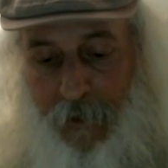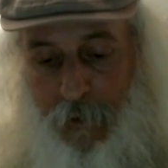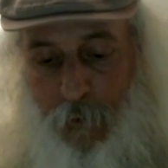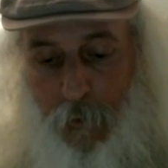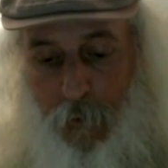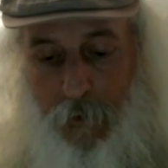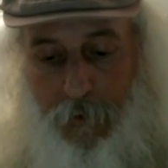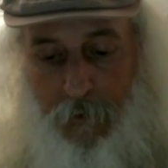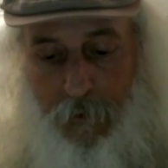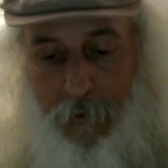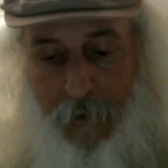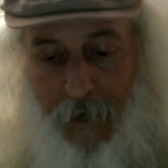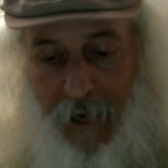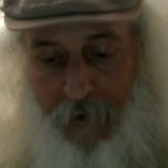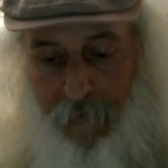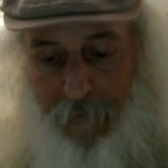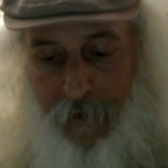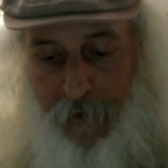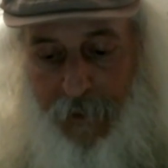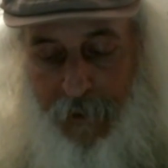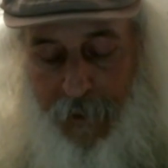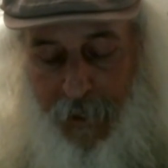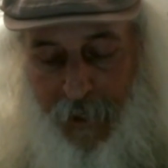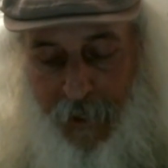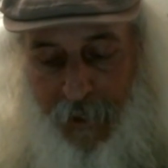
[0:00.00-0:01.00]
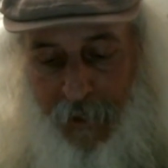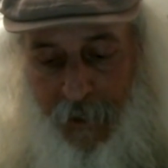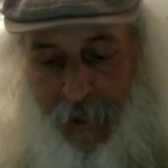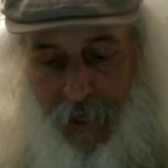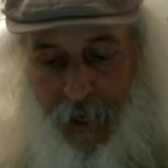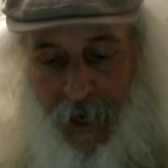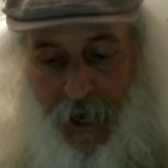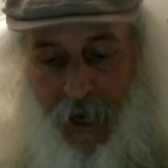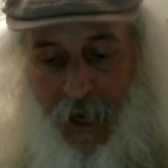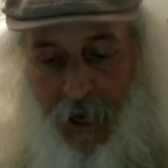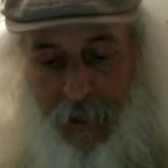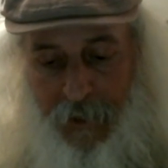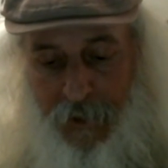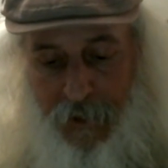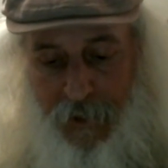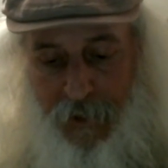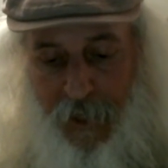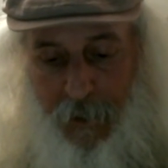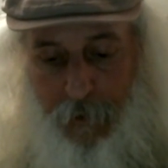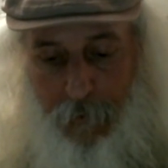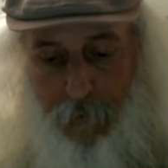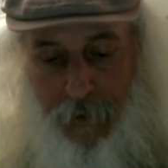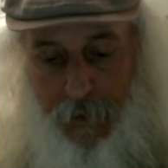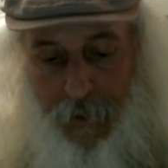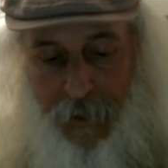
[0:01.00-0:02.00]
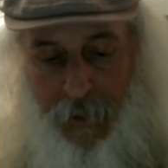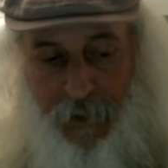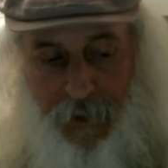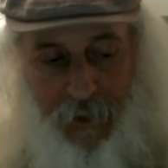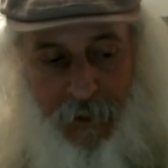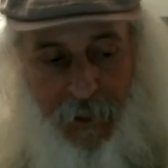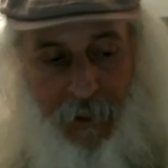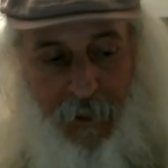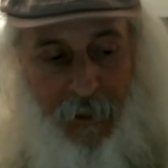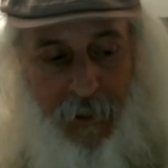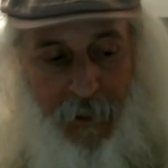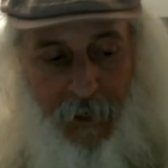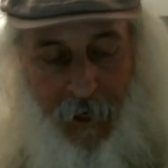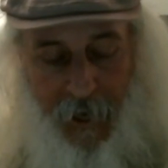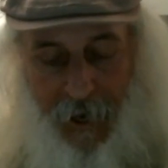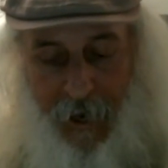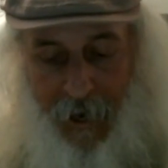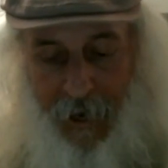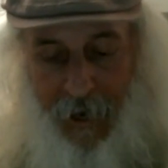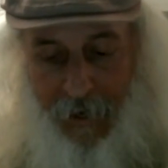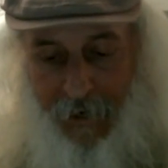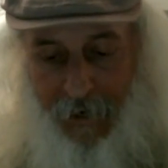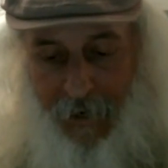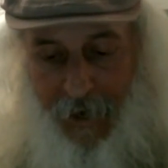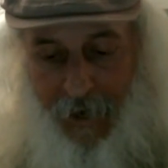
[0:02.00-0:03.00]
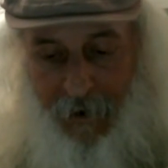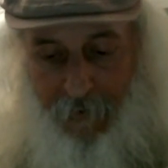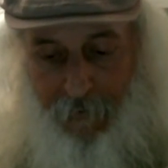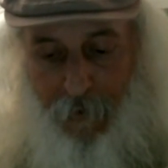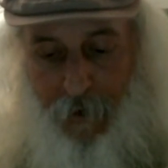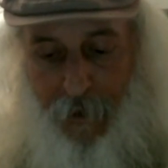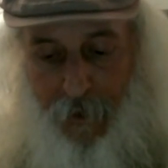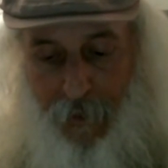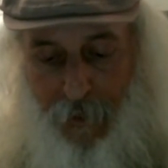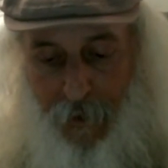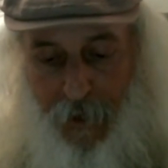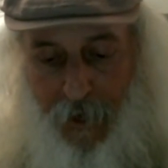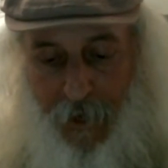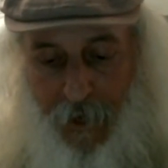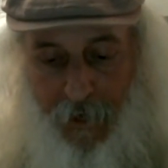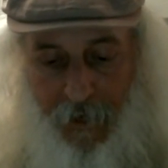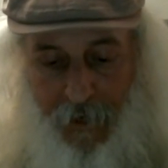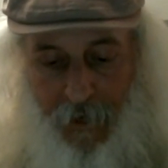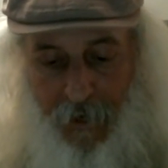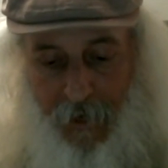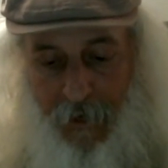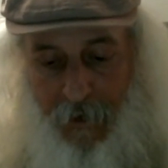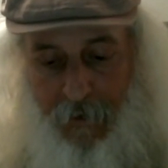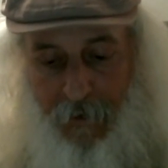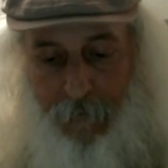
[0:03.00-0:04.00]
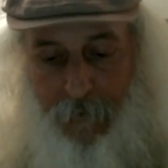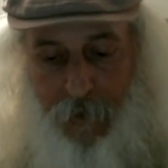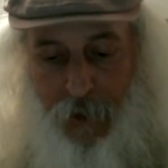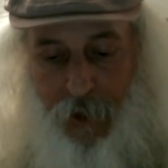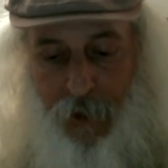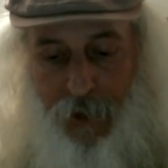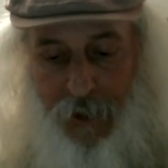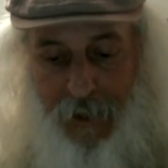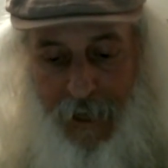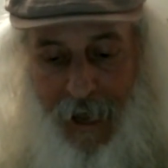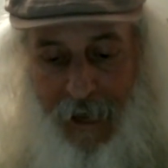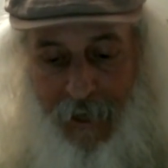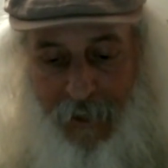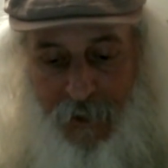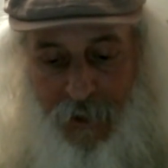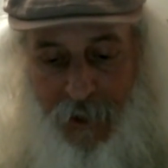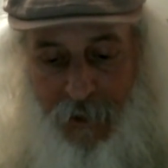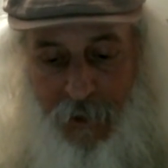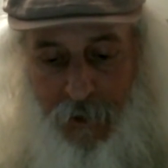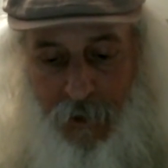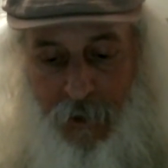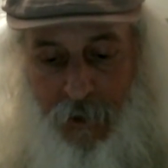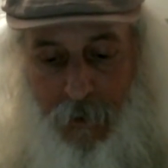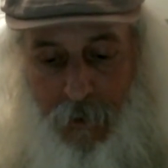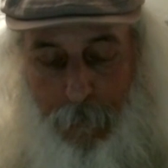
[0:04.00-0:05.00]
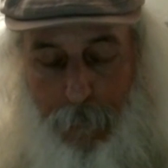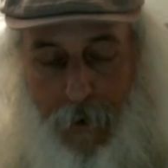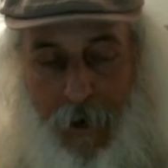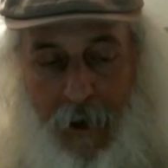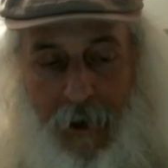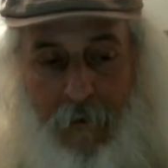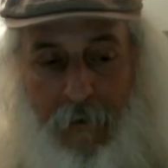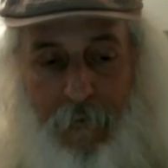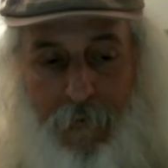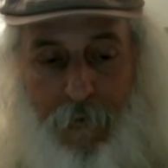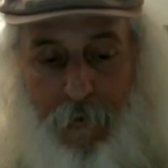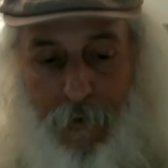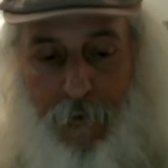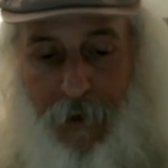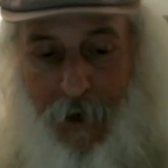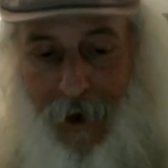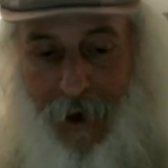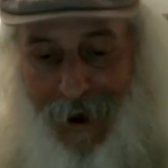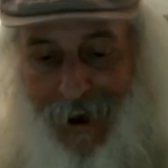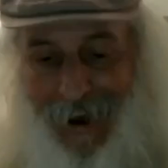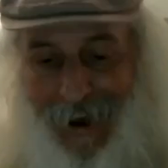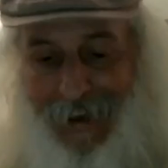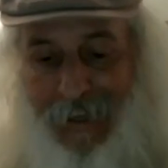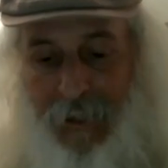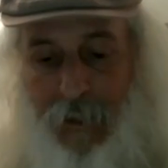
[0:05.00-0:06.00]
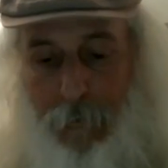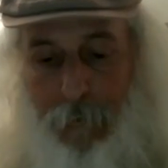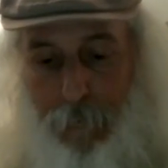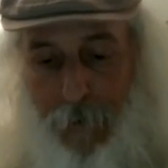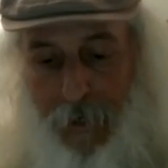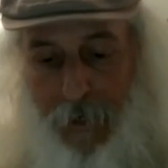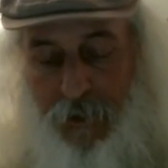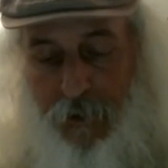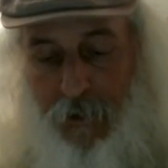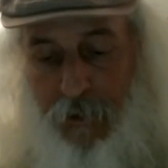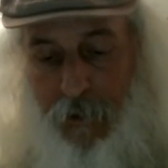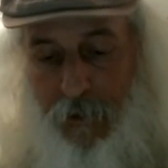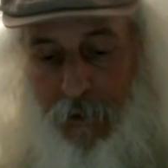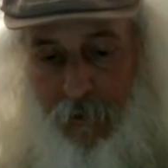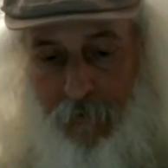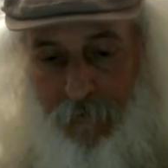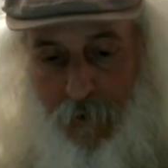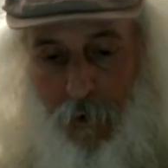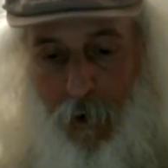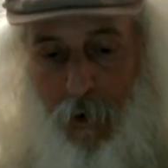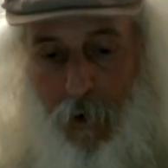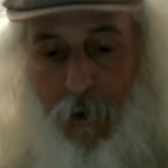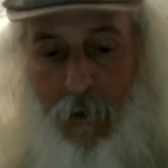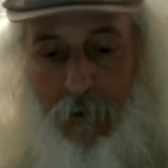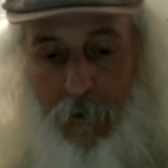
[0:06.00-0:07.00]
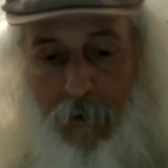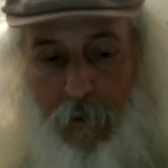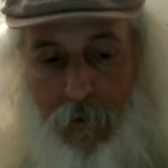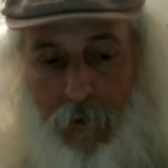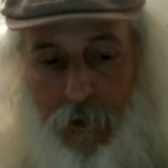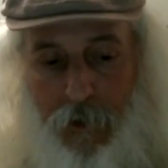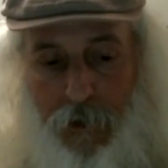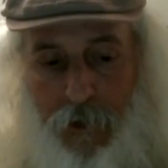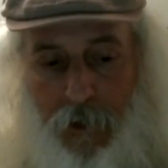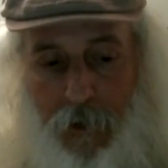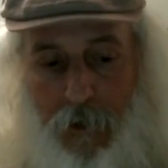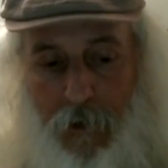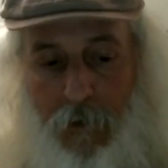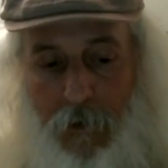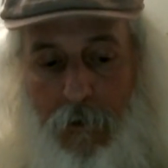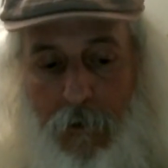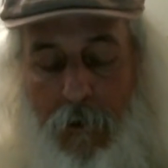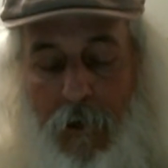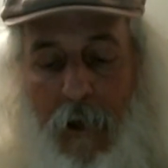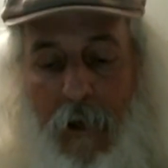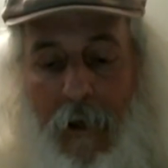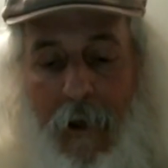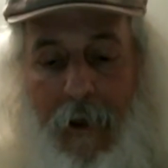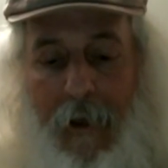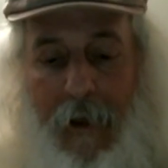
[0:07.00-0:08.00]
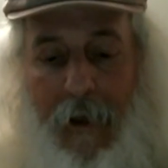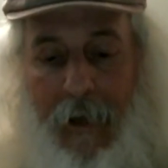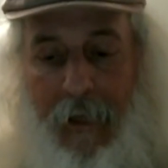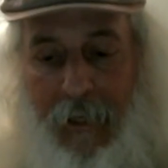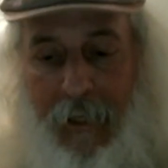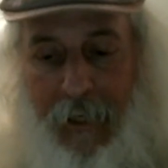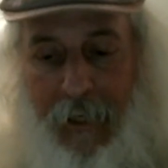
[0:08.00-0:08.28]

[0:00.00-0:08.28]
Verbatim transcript: order, everything uh, synchronistic, and everything uh, just as it's to be for the highest best good of all concerned in the